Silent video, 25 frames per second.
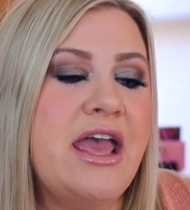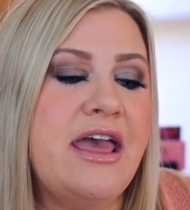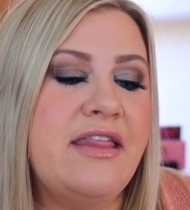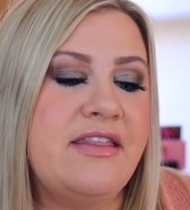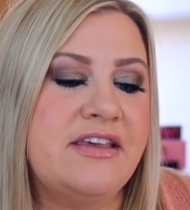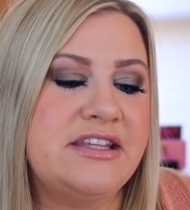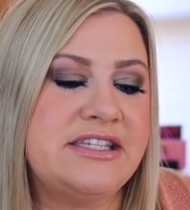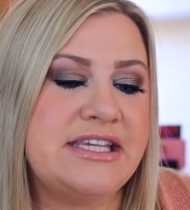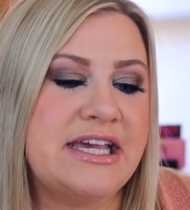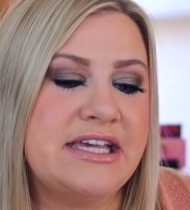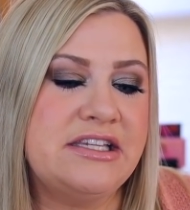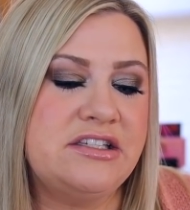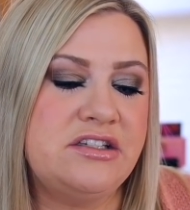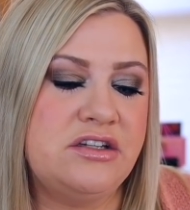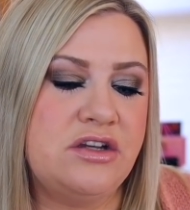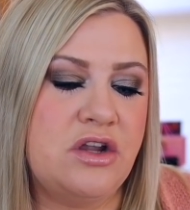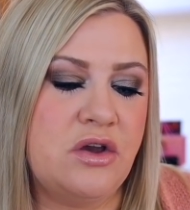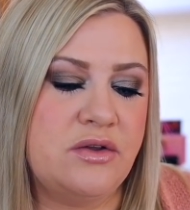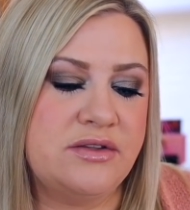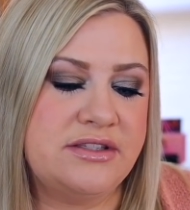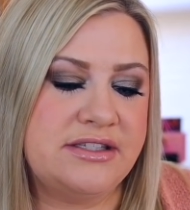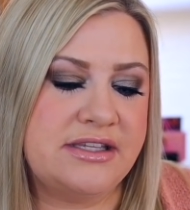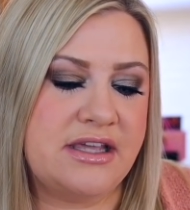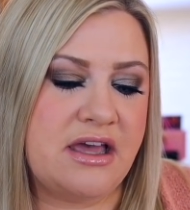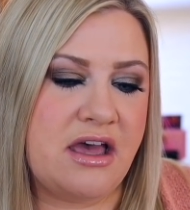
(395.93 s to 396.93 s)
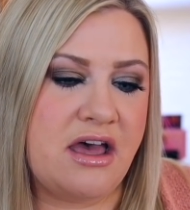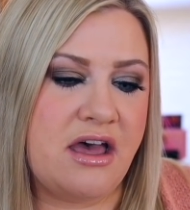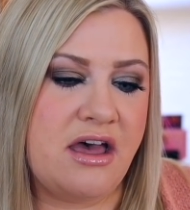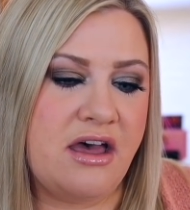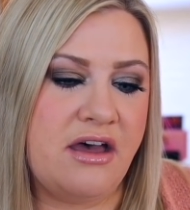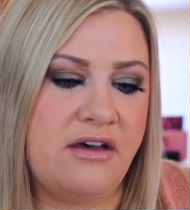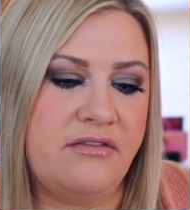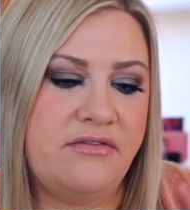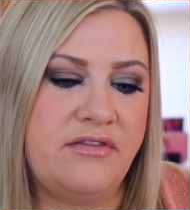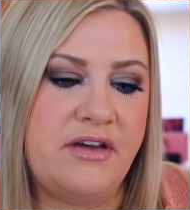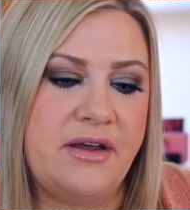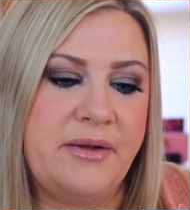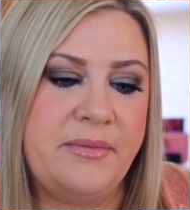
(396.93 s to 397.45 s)
This has notes
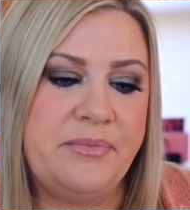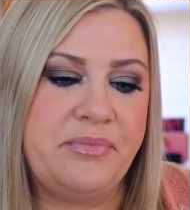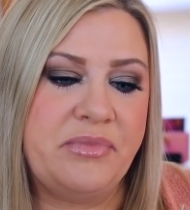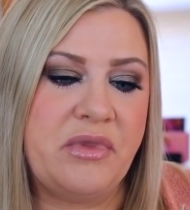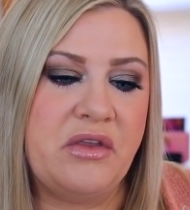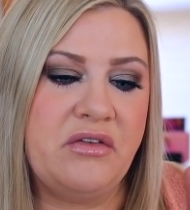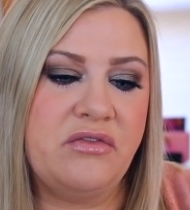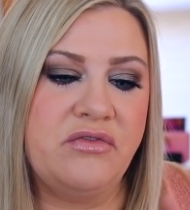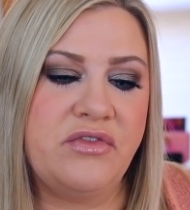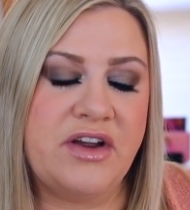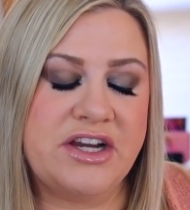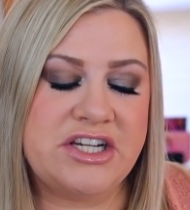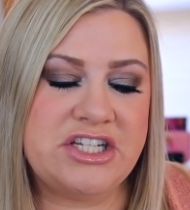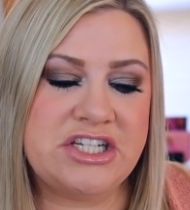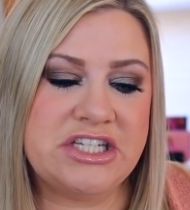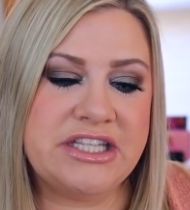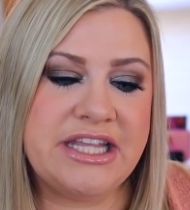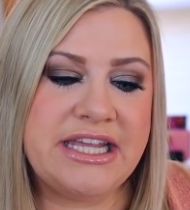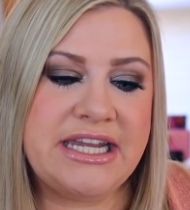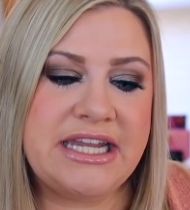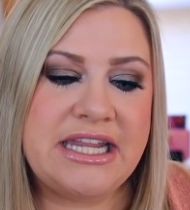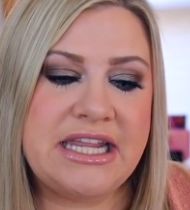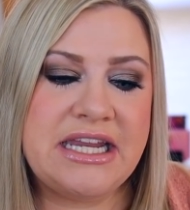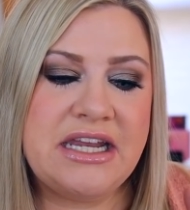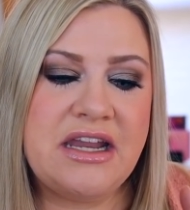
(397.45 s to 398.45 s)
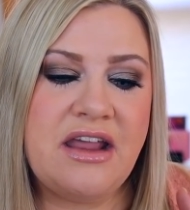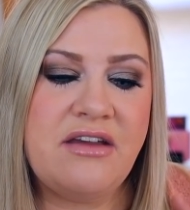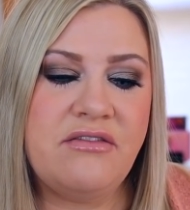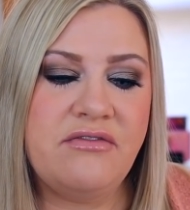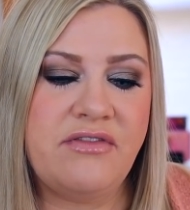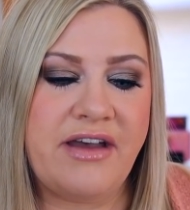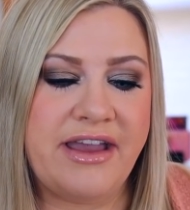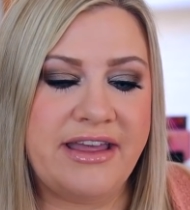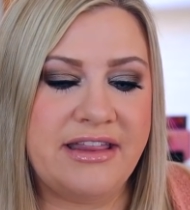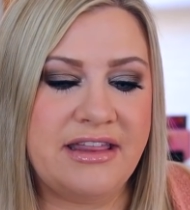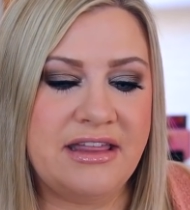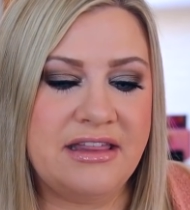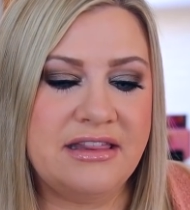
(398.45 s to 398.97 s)
of fresh linen,
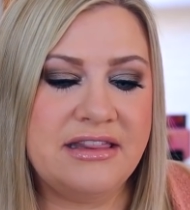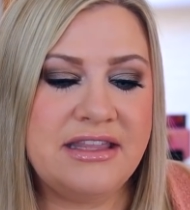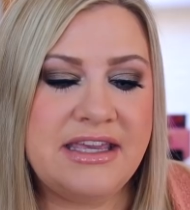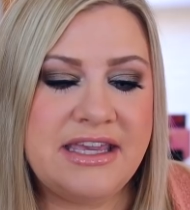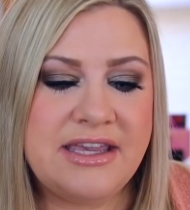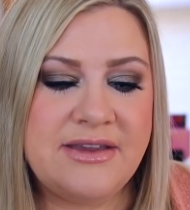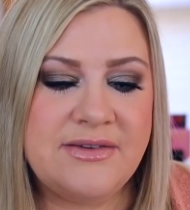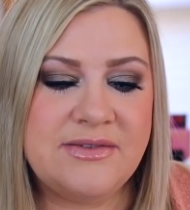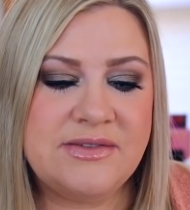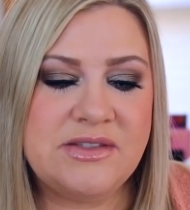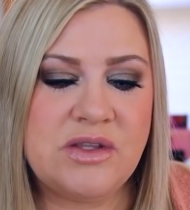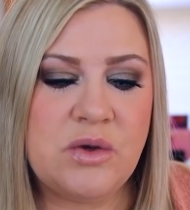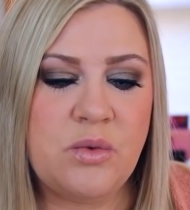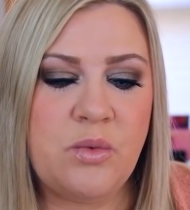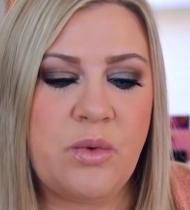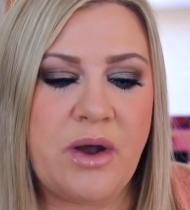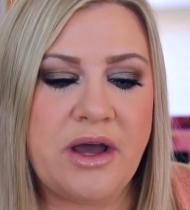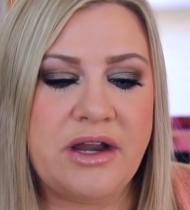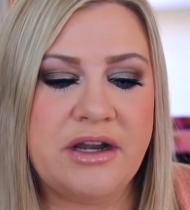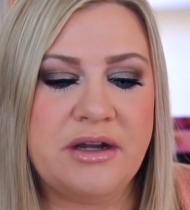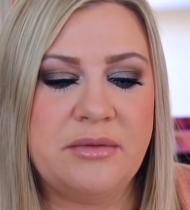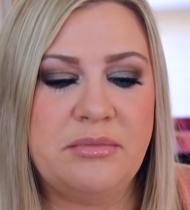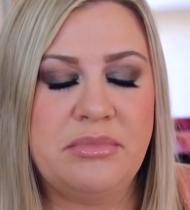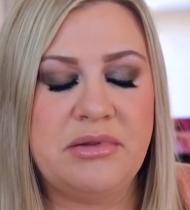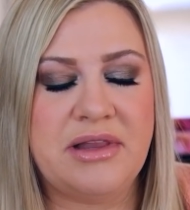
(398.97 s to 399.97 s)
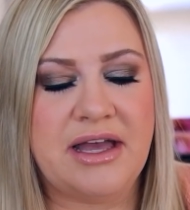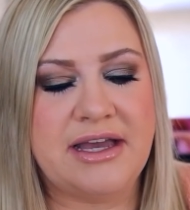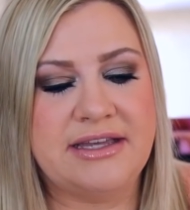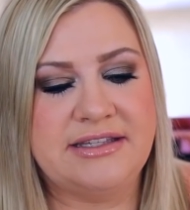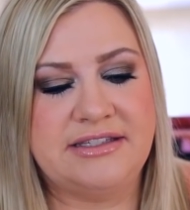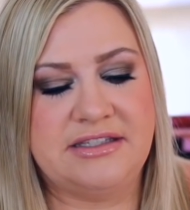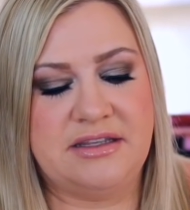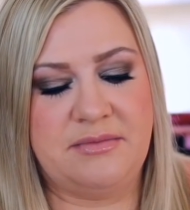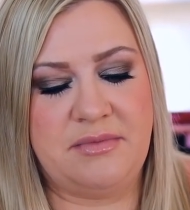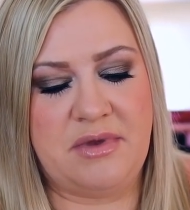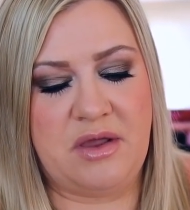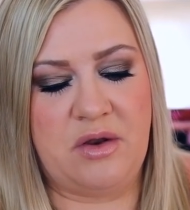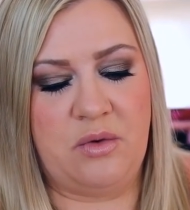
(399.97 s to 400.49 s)
violet leaves, water
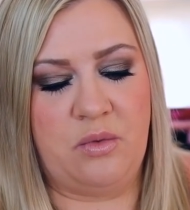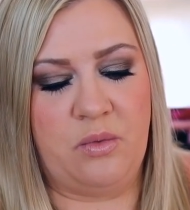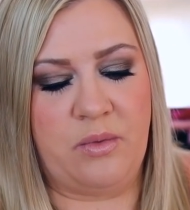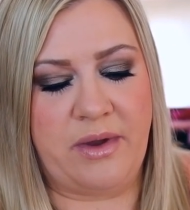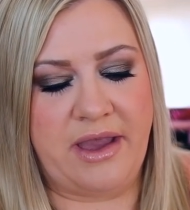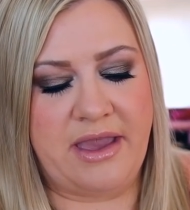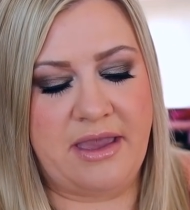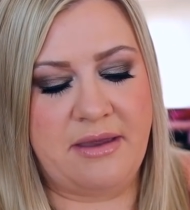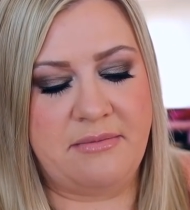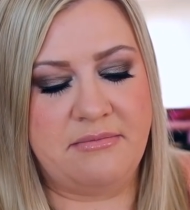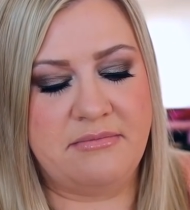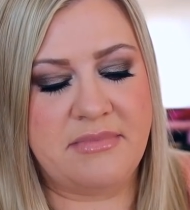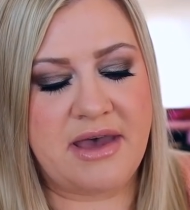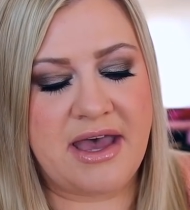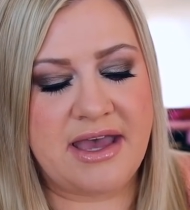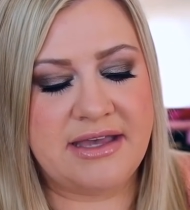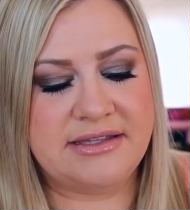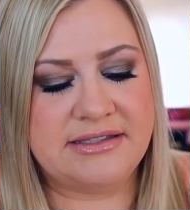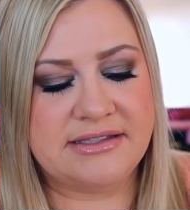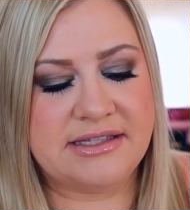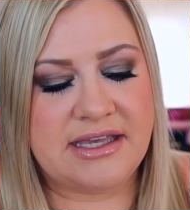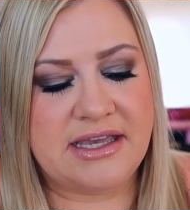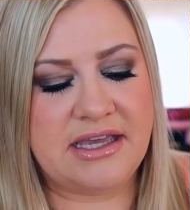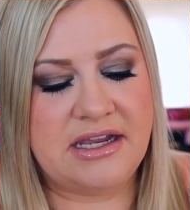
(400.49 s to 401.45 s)
blossom, and white musk.